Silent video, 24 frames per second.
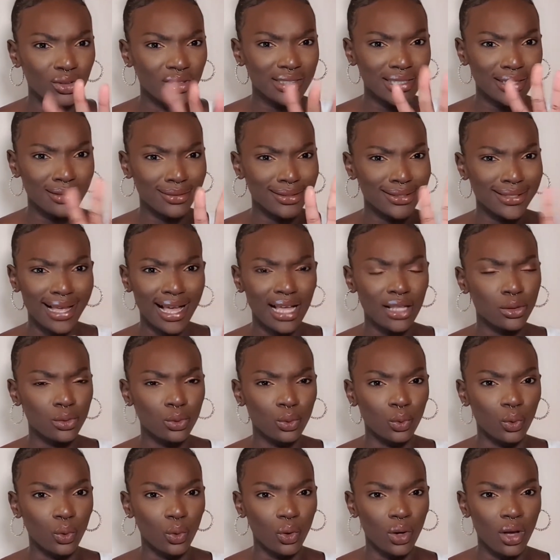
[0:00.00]
not serious
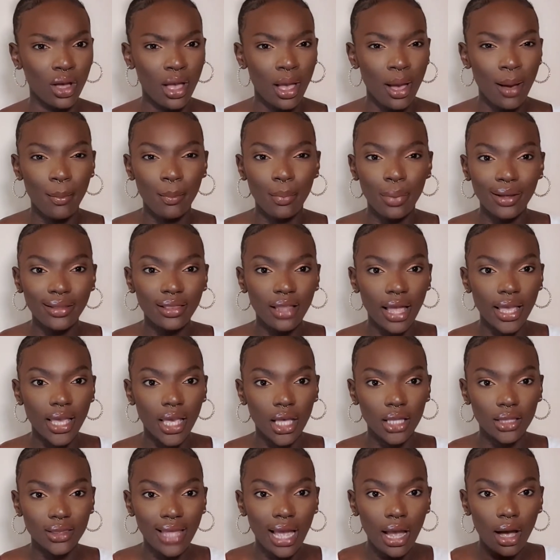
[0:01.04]
at all. But
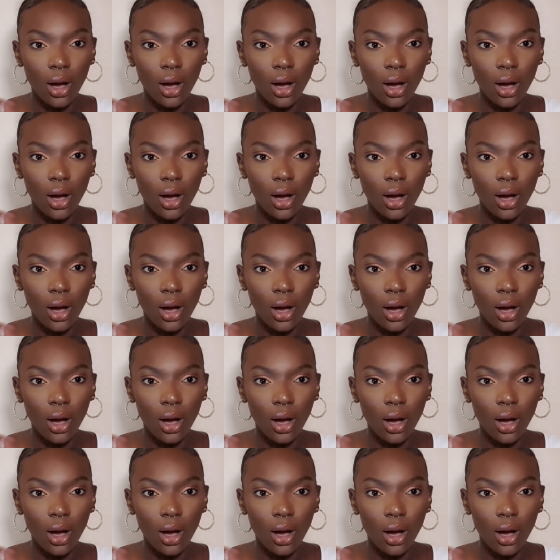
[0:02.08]
like